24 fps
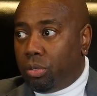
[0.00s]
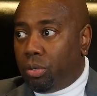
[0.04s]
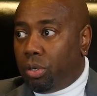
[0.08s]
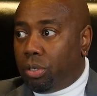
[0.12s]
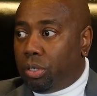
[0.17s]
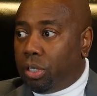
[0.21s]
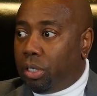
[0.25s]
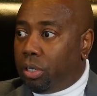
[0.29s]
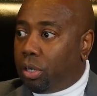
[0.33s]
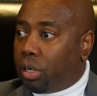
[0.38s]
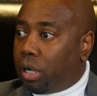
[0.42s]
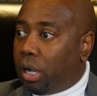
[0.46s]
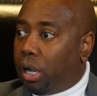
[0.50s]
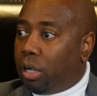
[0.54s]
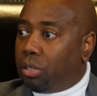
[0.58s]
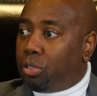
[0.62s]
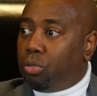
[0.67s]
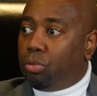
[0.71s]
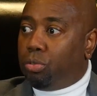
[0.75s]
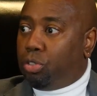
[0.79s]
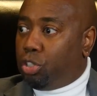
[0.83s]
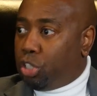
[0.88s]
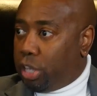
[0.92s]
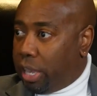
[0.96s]
They'll call
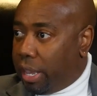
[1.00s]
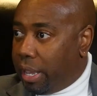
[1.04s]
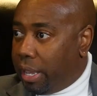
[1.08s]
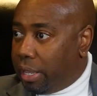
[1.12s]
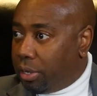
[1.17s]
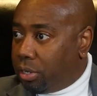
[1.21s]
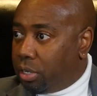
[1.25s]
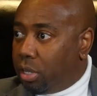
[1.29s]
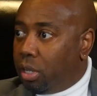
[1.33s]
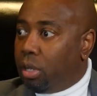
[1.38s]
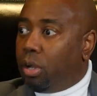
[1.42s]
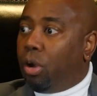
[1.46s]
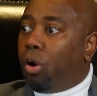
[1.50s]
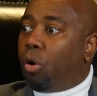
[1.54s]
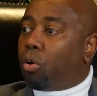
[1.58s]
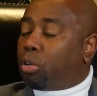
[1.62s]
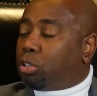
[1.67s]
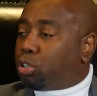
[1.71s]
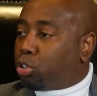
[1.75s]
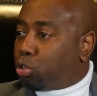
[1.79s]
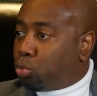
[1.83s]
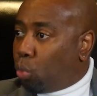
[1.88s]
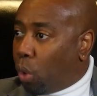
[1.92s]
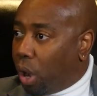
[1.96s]
you Jett or
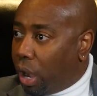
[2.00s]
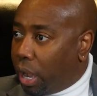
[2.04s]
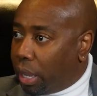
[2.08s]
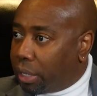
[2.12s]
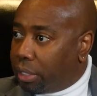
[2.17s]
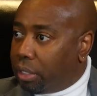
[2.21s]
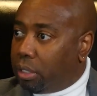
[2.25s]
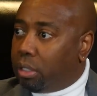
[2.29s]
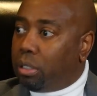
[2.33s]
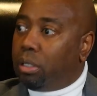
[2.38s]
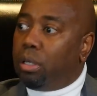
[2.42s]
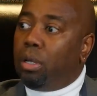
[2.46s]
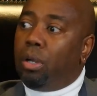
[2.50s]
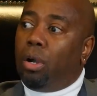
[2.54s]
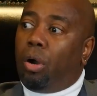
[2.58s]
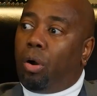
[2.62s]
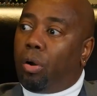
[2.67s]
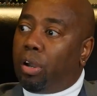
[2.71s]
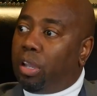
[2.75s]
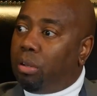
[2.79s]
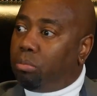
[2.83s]
Swannie or